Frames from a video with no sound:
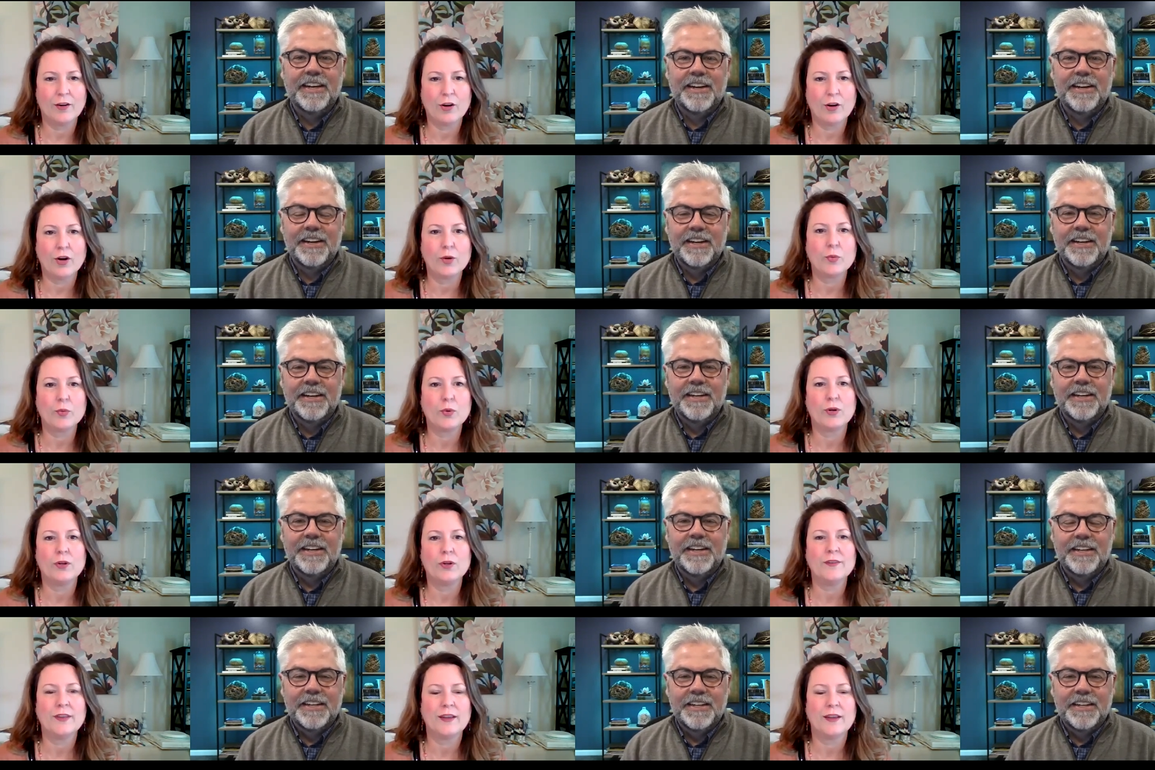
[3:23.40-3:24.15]
Speaker 1: the art
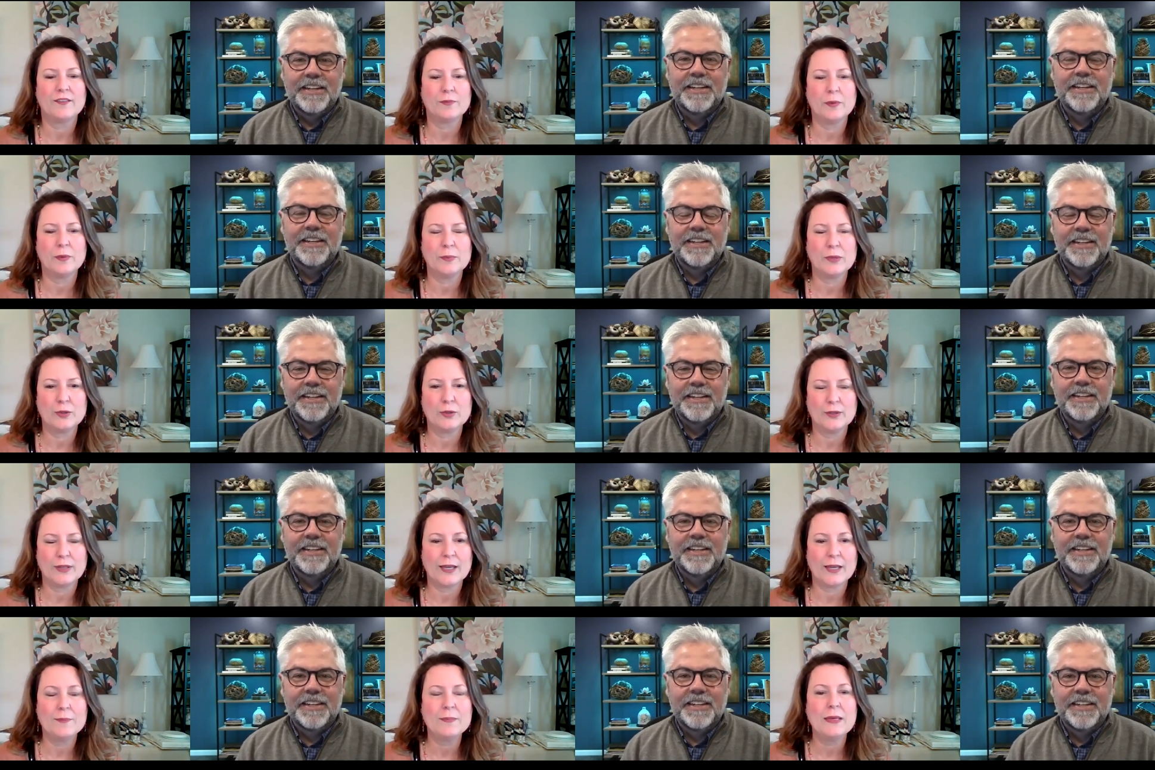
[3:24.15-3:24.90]
world. That's my
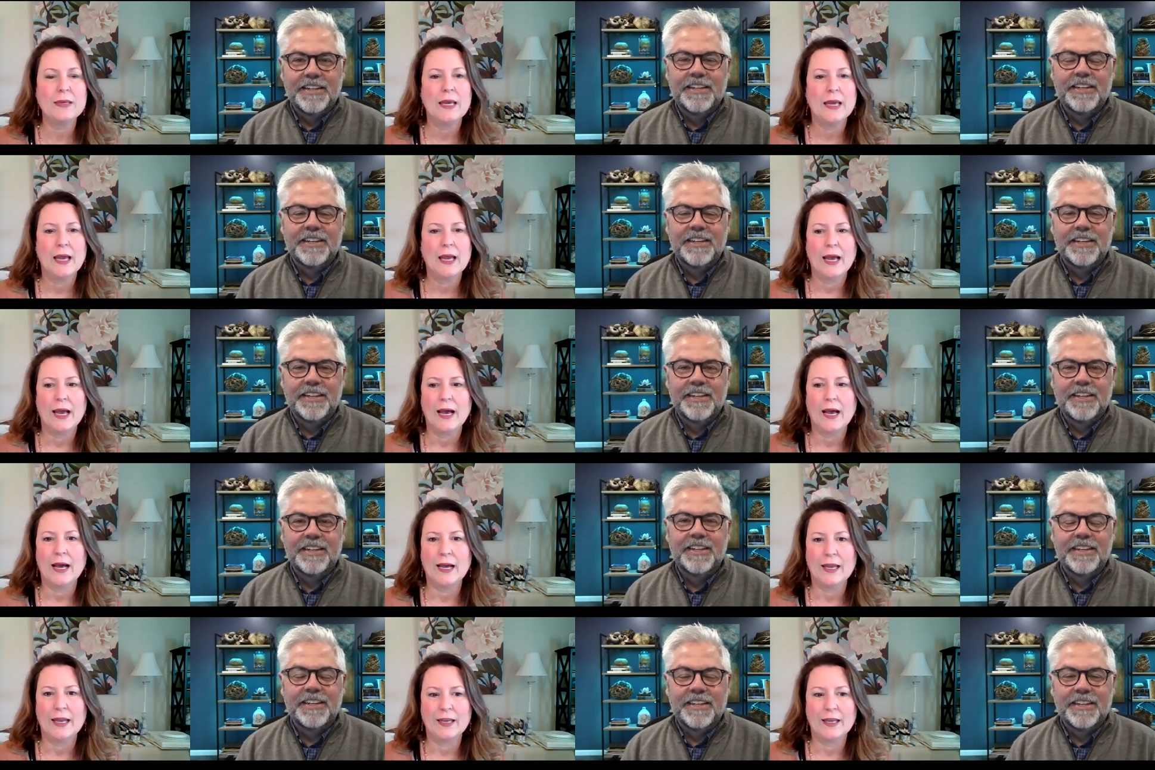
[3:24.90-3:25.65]
middle name.
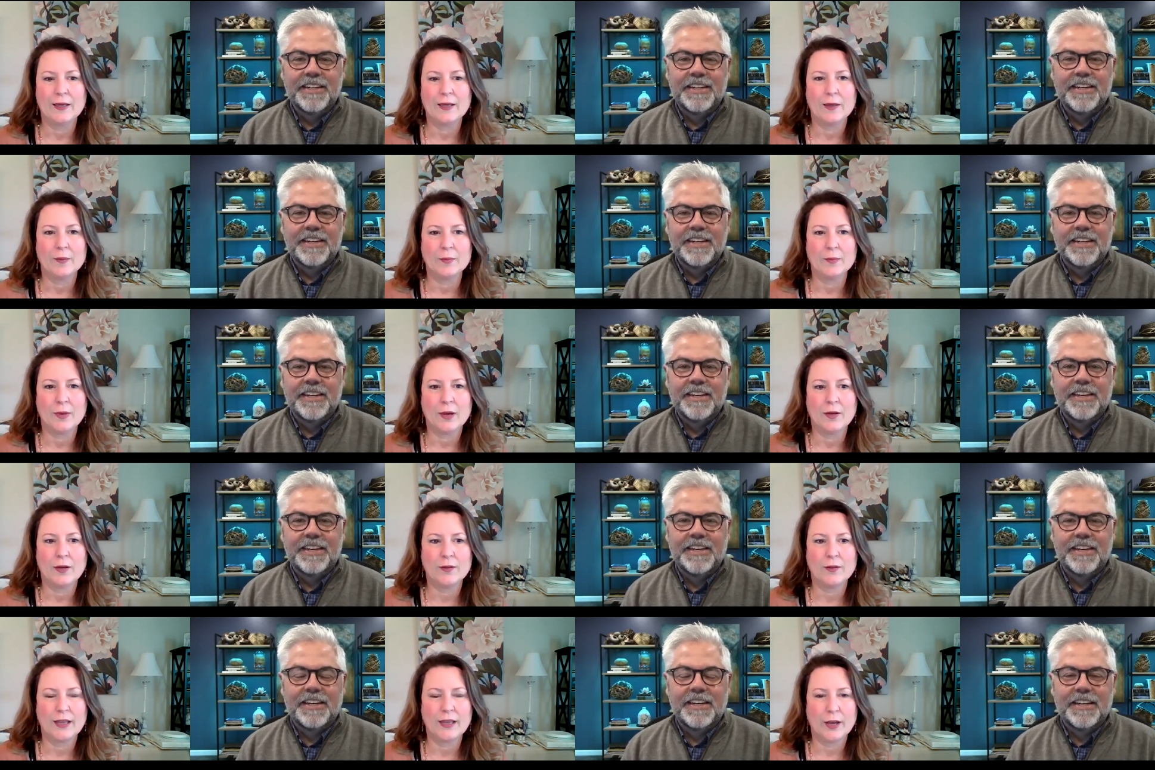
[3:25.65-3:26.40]
I am
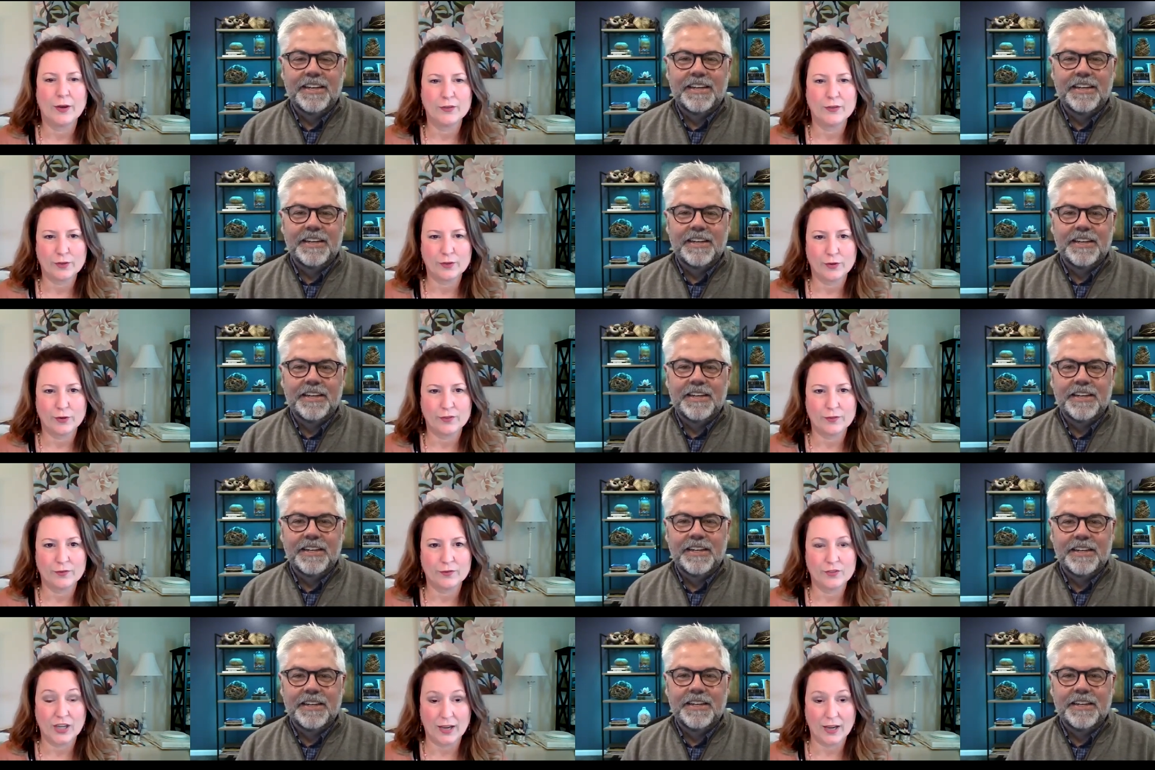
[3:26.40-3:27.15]
on the
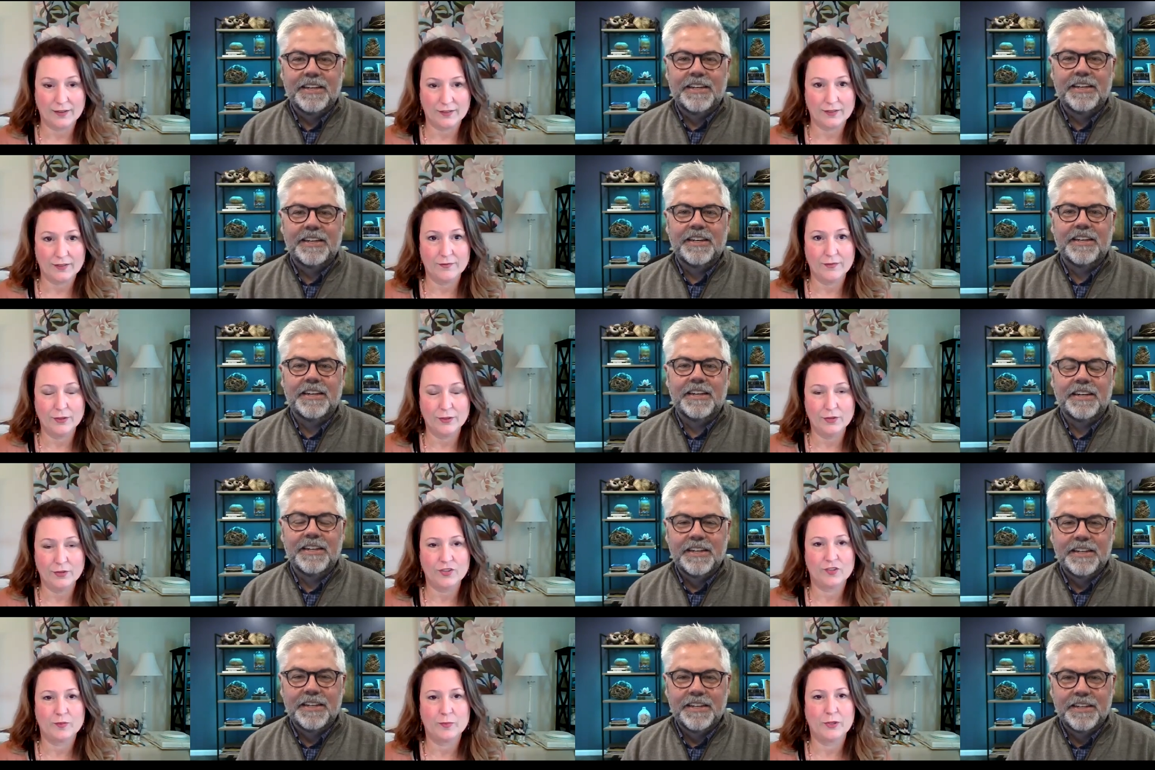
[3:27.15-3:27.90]
outskirts of
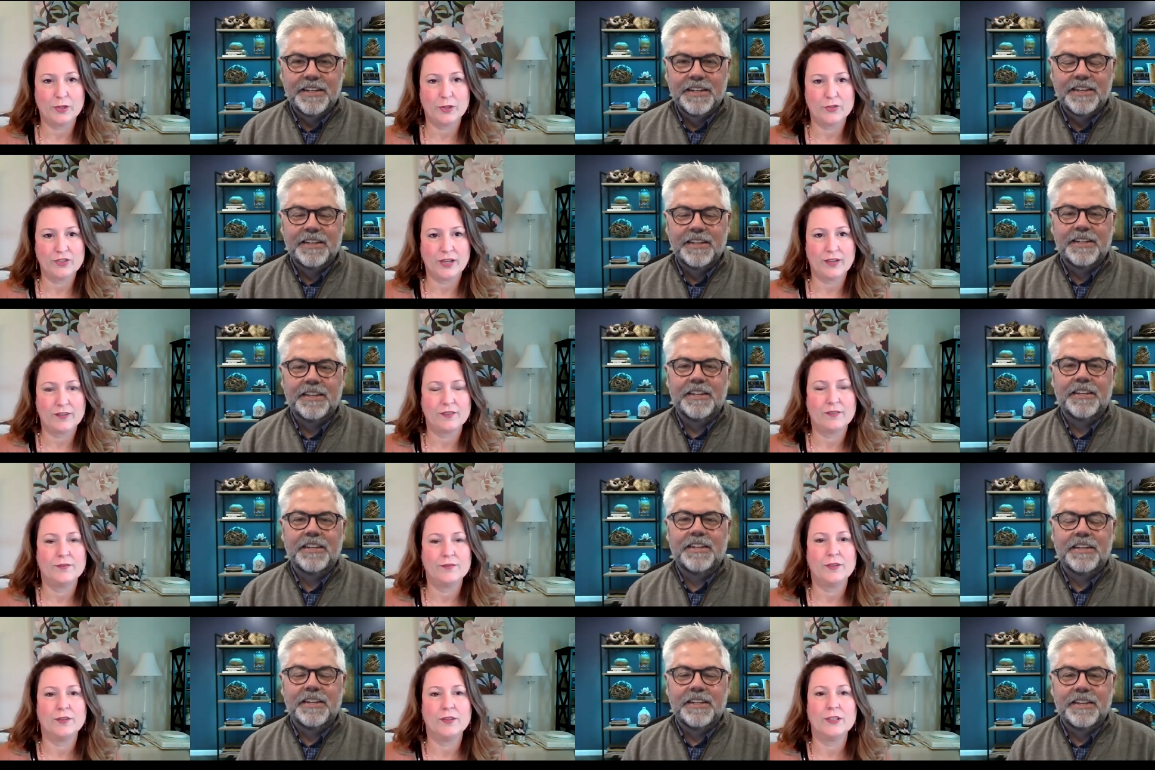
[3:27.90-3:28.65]
Jacksonville, just below
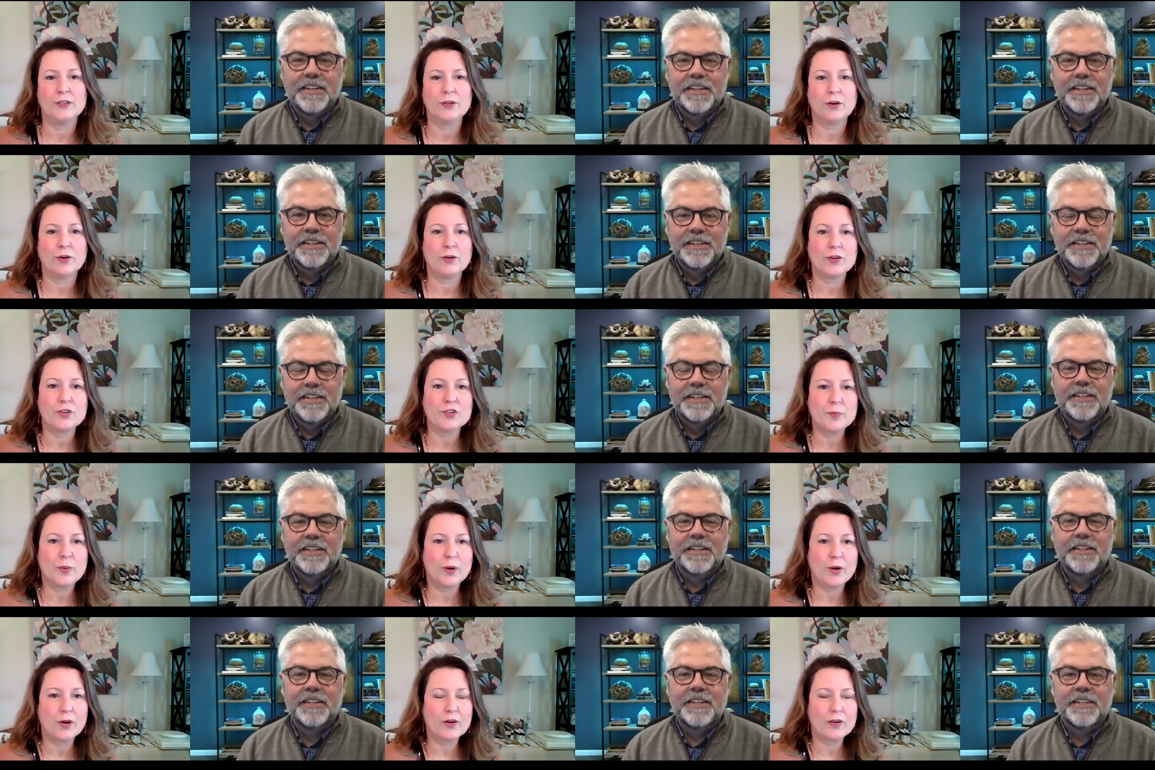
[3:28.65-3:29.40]
Jacksonville in
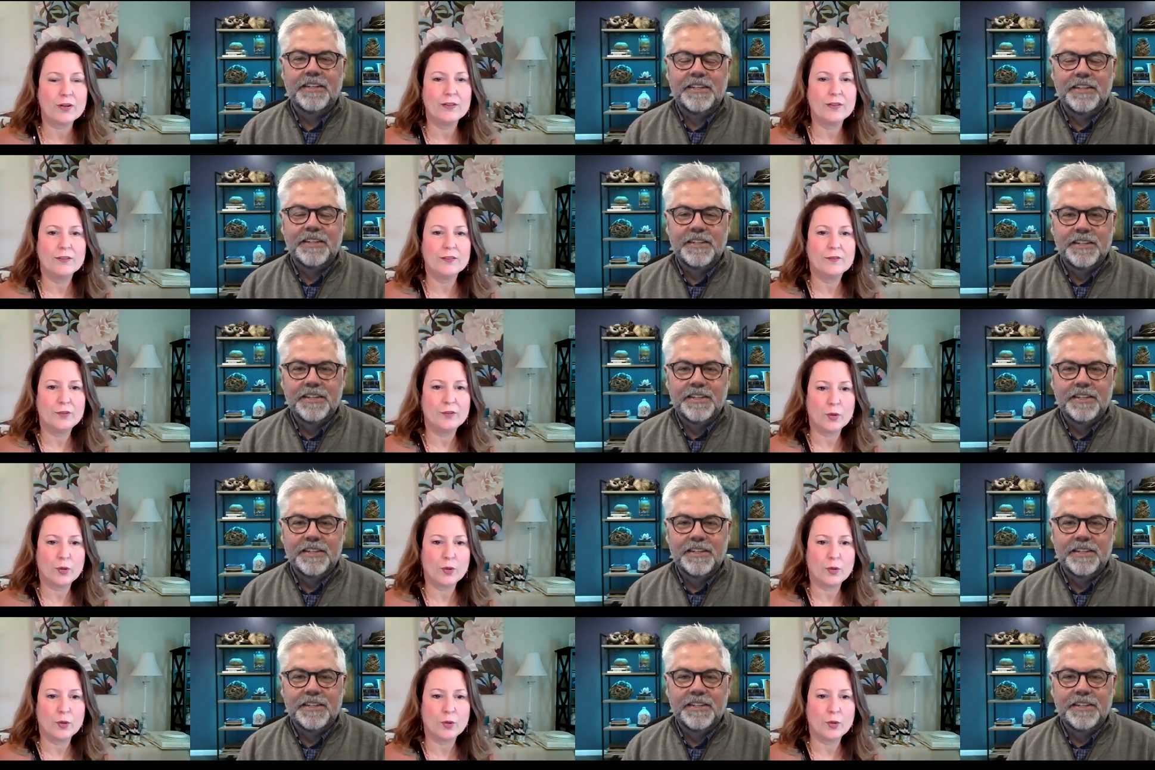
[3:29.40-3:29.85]
Orange Park,